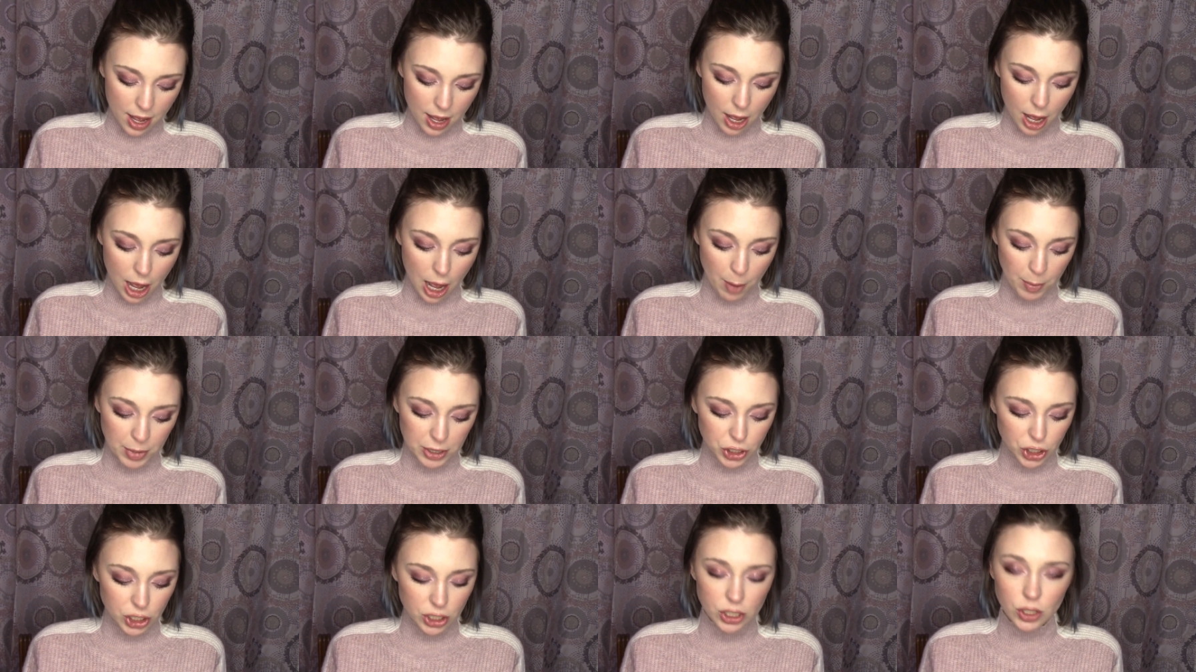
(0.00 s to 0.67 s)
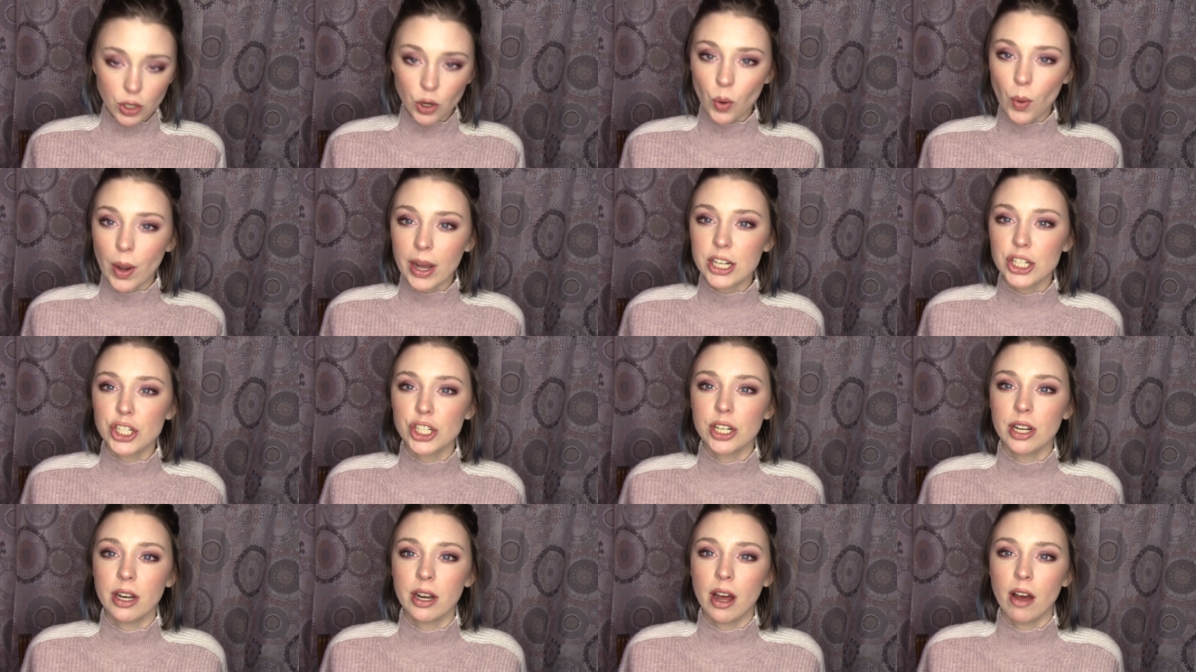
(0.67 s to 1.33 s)
It's just a
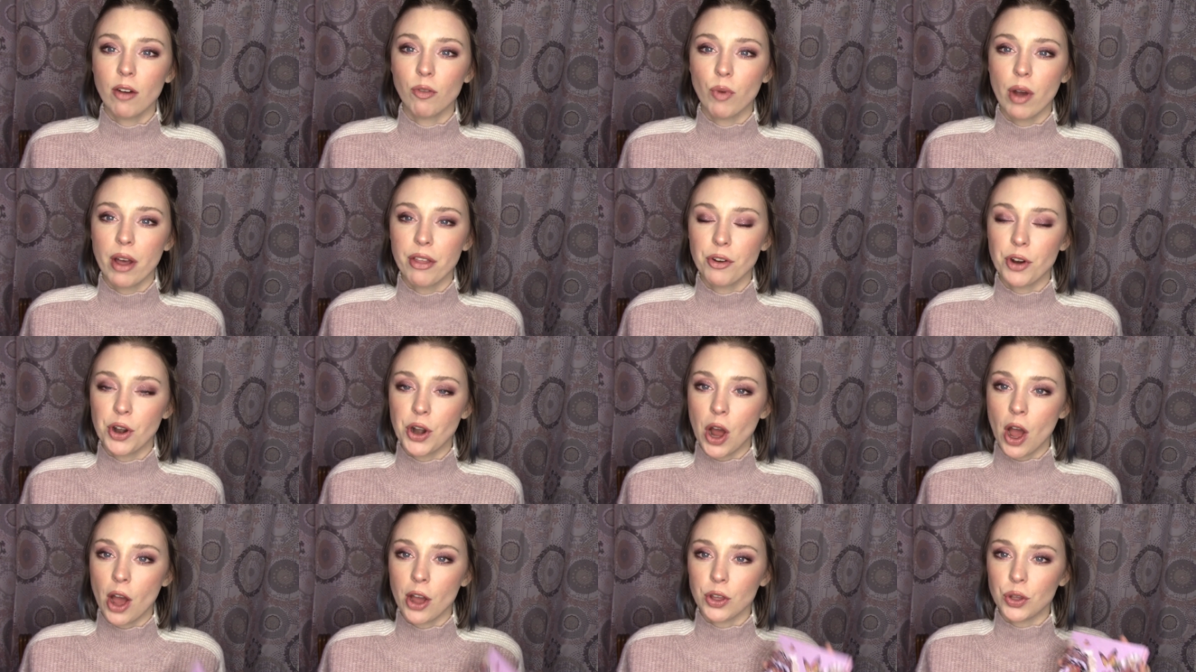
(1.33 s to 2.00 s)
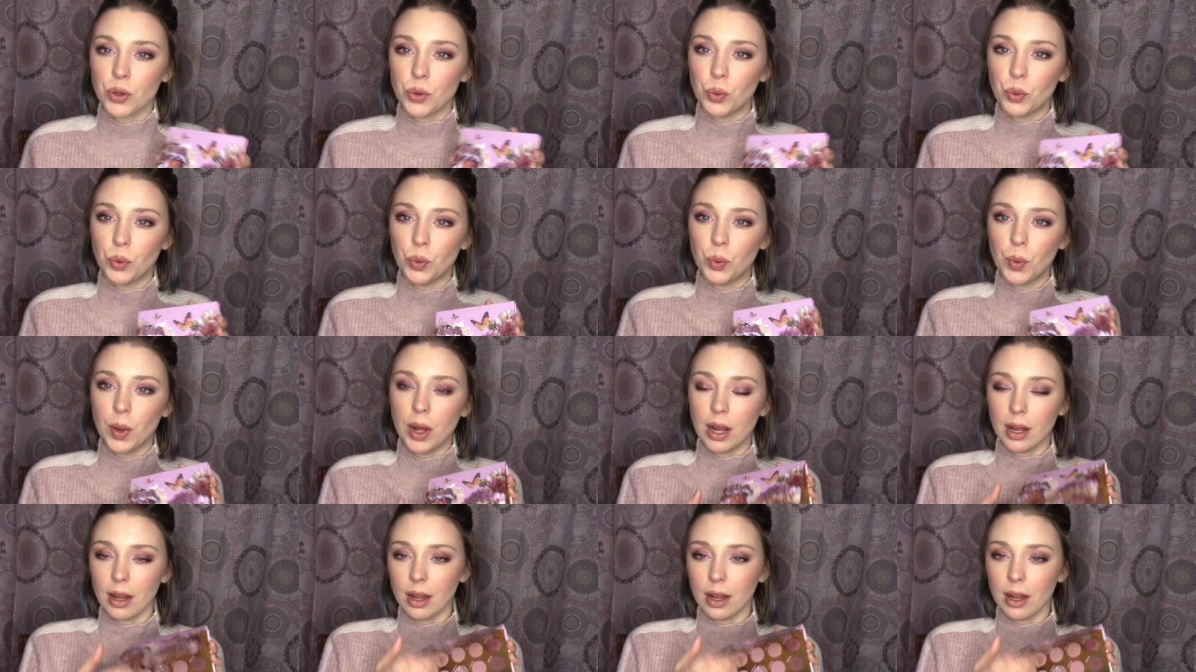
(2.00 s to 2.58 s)
question of whether or not you